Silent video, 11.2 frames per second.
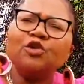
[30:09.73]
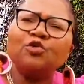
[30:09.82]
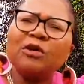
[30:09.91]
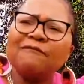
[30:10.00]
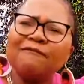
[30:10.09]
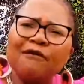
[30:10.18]

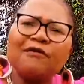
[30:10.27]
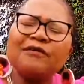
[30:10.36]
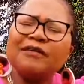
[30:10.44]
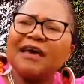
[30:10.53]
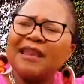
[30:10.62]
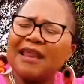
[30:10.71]
doing
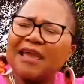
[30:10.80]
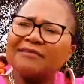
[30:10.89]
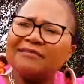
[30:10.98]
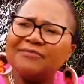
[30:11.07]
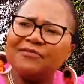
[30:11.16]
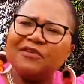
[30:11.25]
volunteering
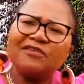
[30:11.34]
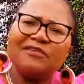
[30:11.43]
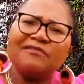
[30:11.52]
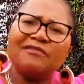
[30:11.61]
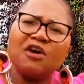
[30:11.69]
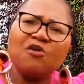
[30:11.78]

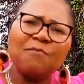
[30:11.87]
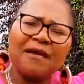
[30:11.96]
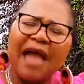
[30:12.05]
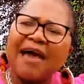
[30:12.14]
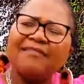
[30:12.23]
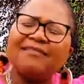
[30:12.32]
activities, helping
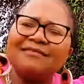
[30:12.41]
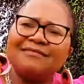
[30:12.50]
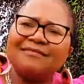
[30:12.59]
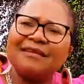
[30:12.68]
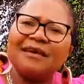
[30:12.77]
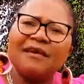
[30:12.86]
others,